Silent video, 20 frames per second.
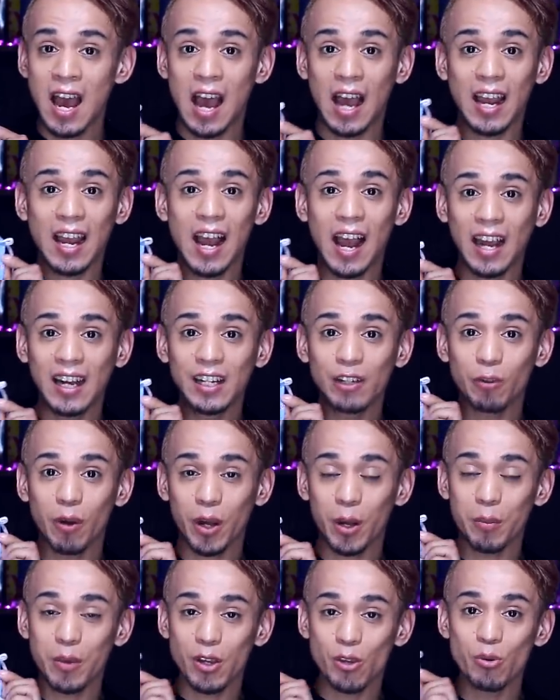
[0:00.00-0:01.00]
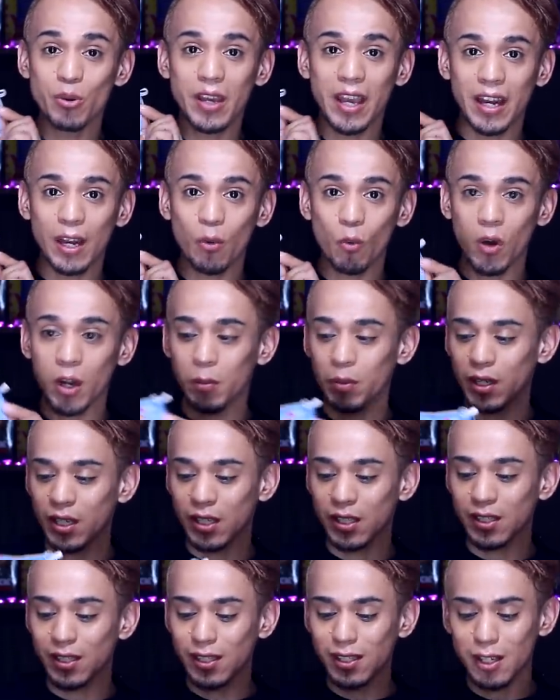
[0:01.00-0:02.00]
I highly recommend you getting one
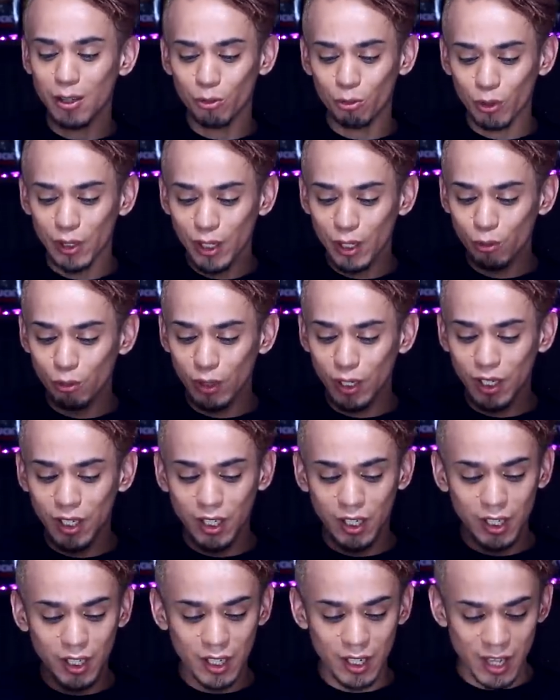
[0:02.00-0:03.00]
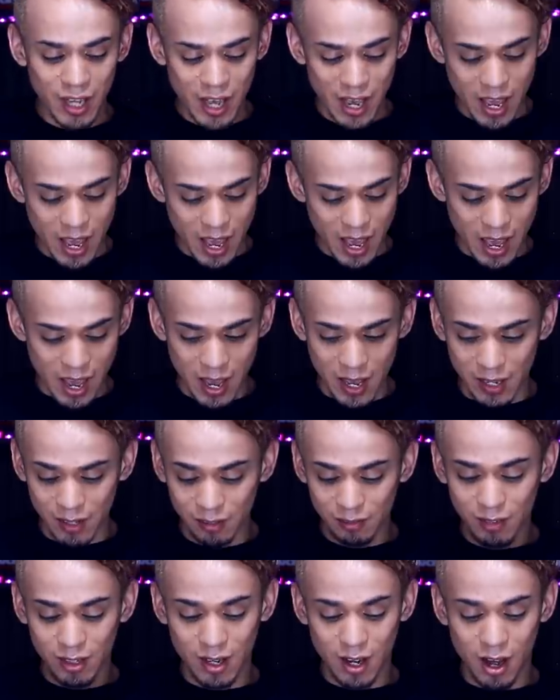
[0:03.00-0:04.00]
because these are really really good
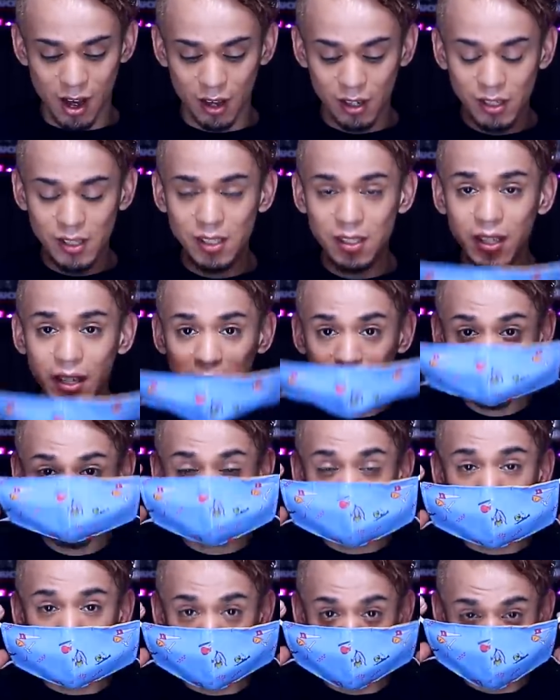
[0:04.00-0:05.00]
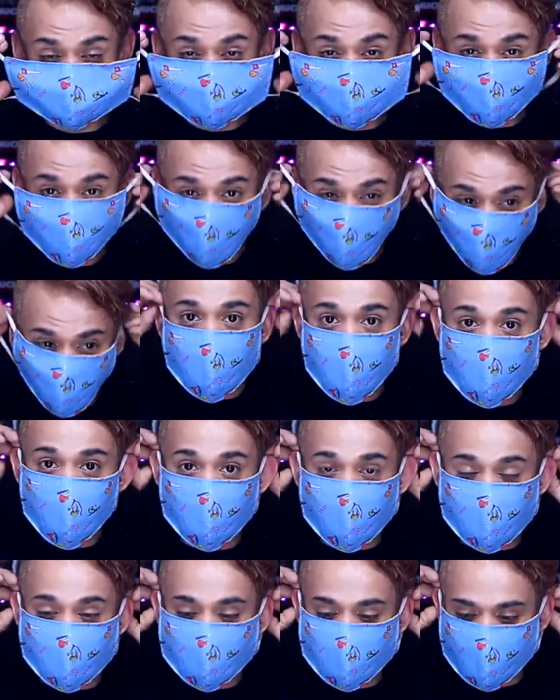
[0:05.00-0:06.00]
and honestly come
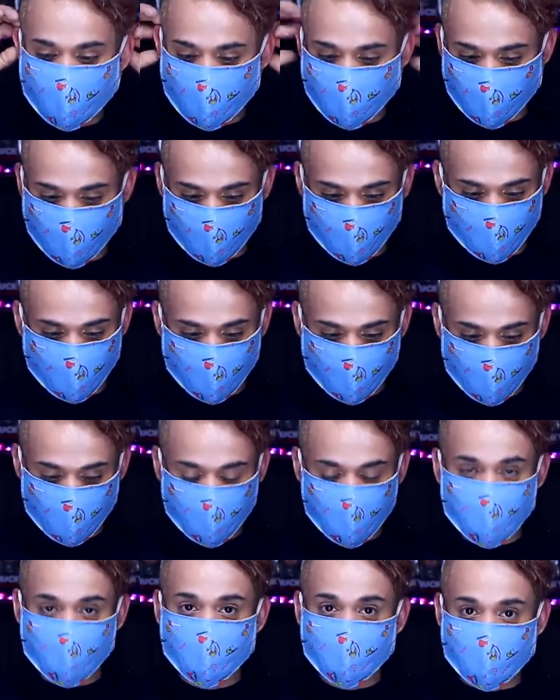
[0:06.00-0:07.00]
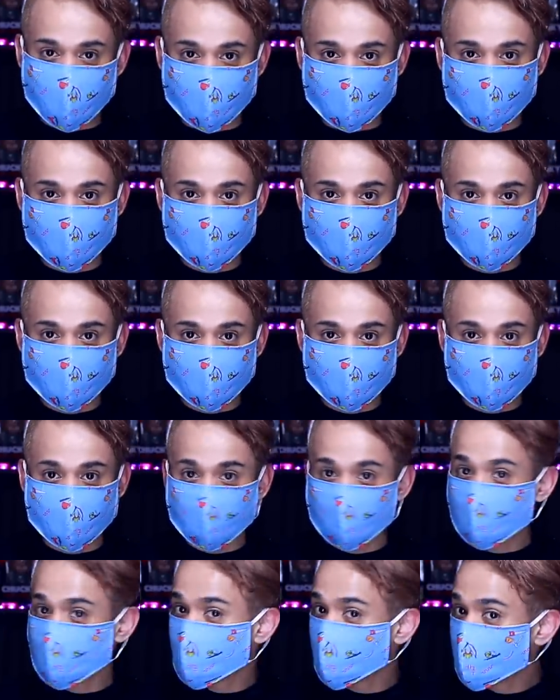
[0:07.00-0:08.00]
on hello
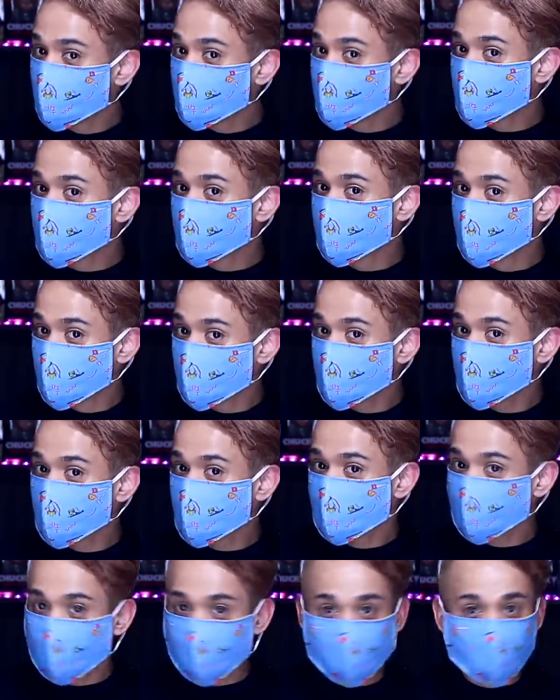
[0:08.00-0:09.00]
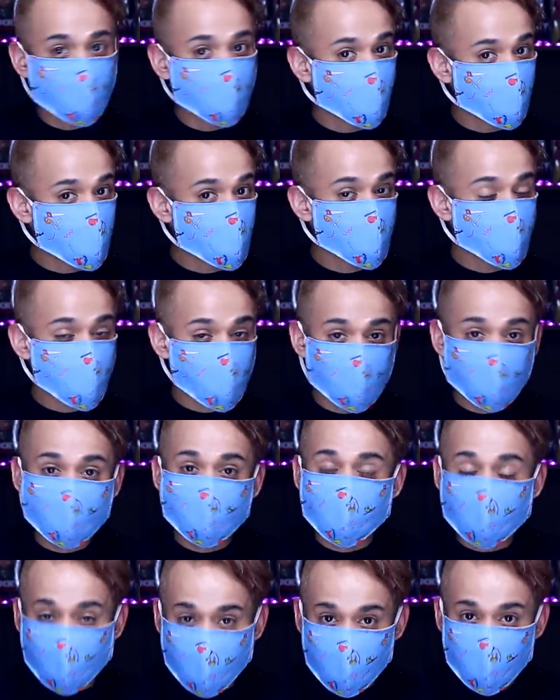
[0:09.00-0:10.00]
they look really, really good, especially if
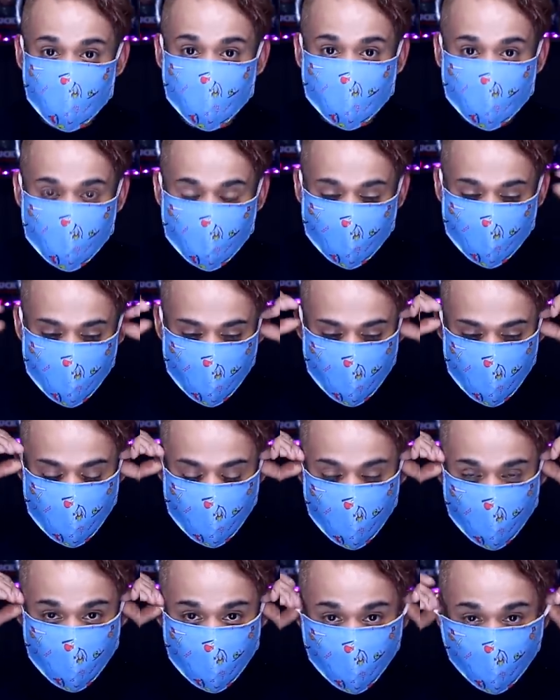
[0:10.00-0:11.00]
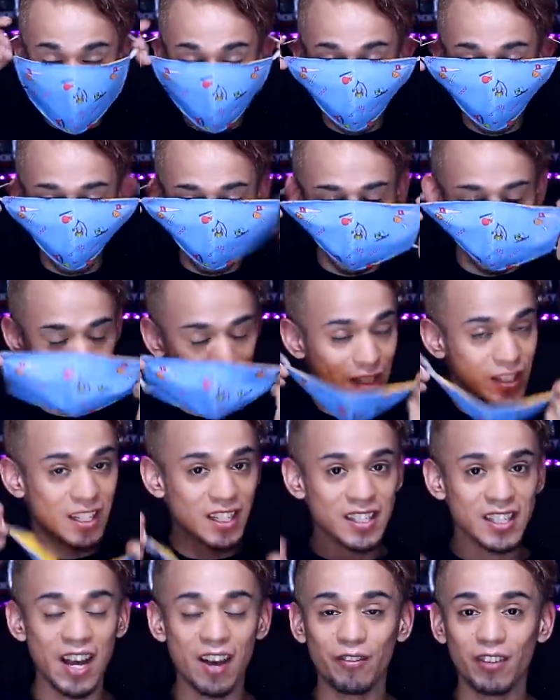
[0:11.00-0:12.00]
you're a Chucky fan. But like I said, he
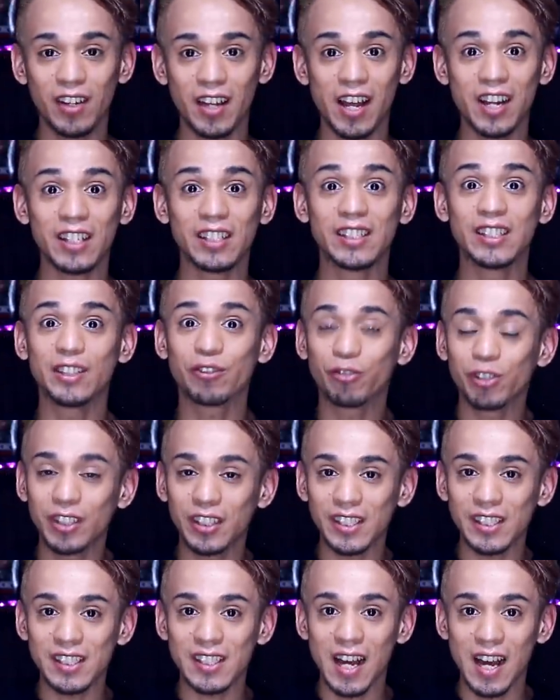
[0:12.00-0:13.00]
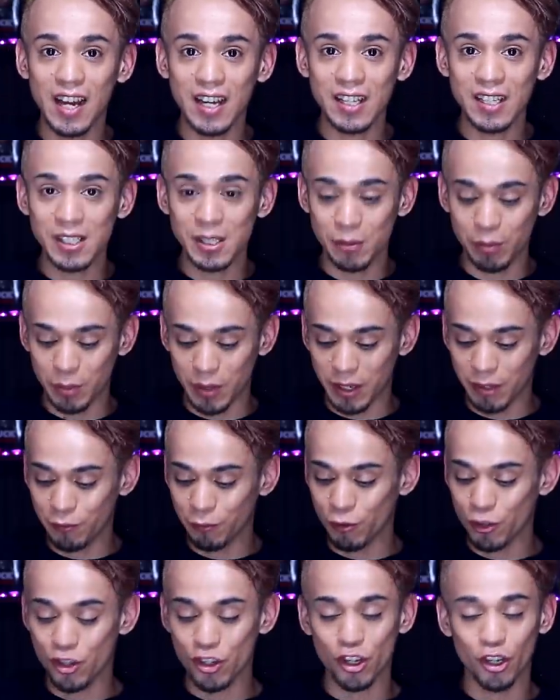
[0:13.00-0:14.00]
does have a lot of different designs, but
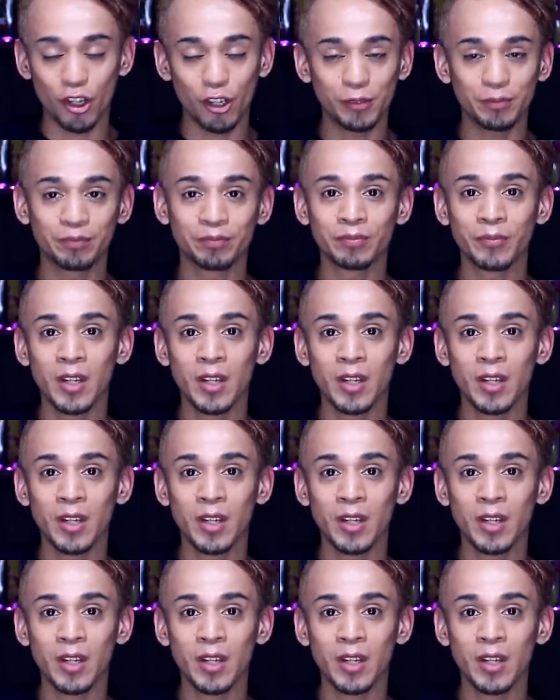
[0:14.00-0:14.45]
for sure,